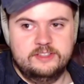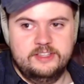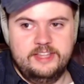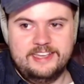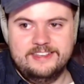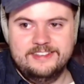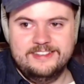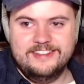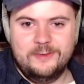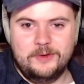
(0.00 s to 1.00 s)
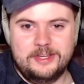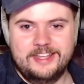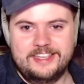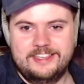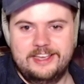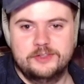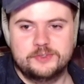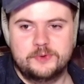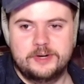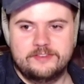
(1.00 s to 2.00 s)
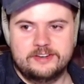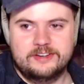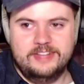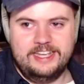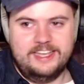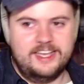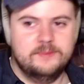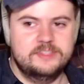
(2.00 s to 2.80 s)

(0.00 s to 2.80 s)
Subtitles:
the when he yells or whatever, it comes